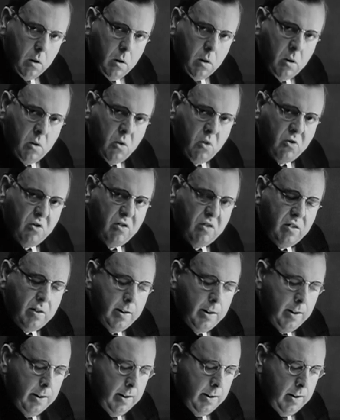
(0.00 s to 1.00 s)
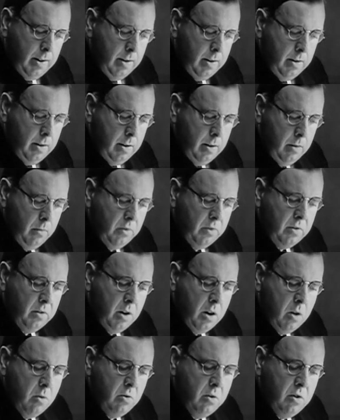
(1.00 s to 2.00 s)
Not a tear was
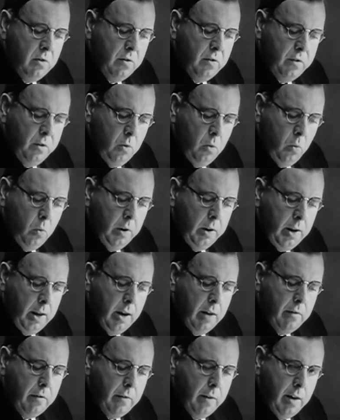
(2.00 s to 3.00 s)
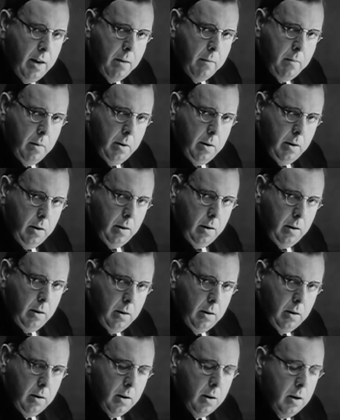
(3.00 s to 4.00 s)
known to fall in our family,
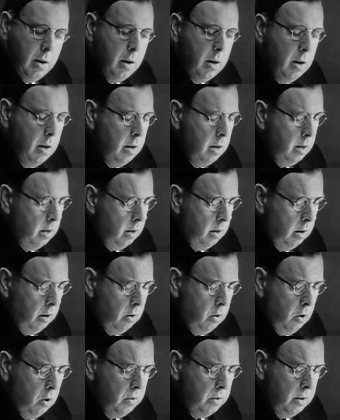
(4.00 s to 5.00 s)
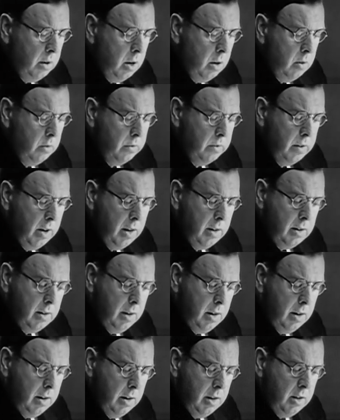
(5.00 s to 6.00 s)
and God knows they
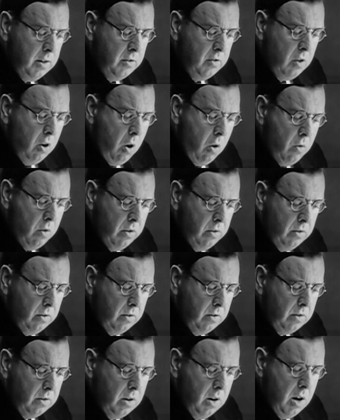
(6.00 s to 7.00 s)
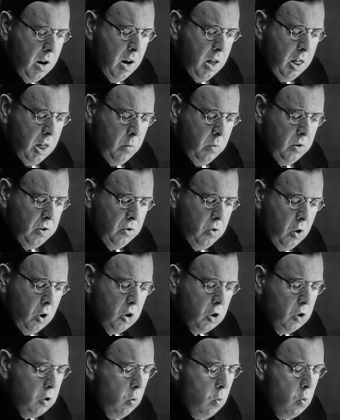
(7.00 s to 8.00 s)
did in torrents that was
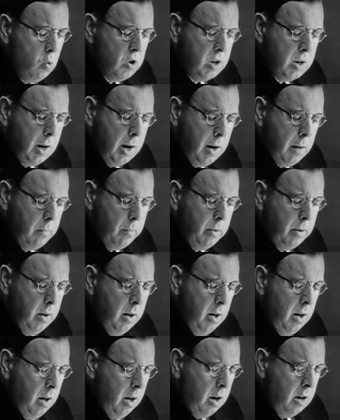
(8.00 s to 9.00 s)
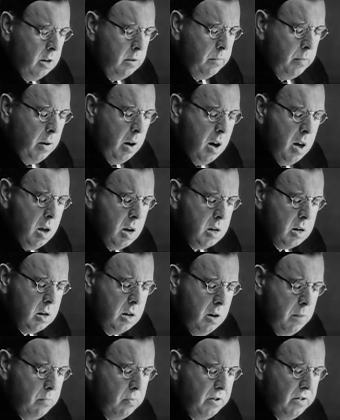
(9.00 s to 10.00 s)
not caught up and
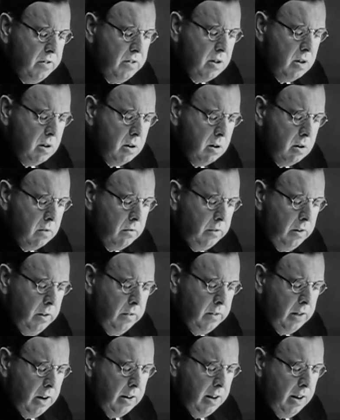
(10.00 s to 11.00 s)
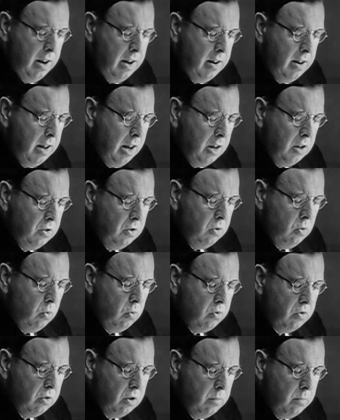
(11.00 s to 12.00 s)
piously preserved in that
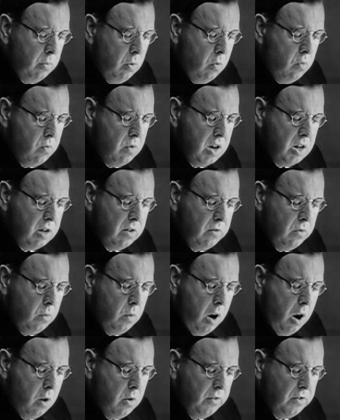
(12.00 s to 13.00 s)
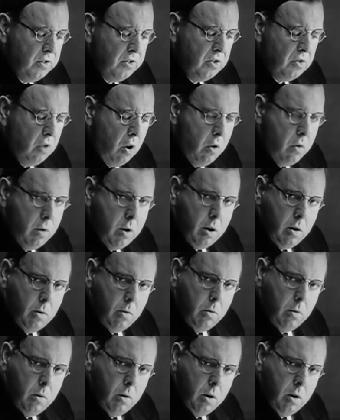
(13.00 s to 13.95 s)
inexhaustible reservoir of sorrow,